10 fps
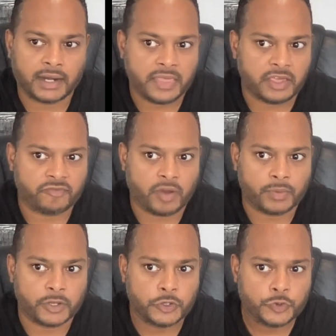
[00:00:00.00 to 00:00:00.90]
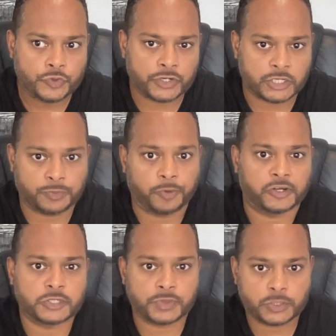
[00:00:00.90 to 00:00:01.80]
And I think from a user
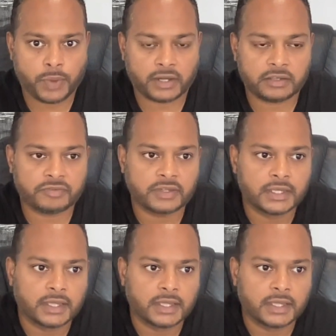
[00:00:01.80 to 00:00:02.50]
experience perspective,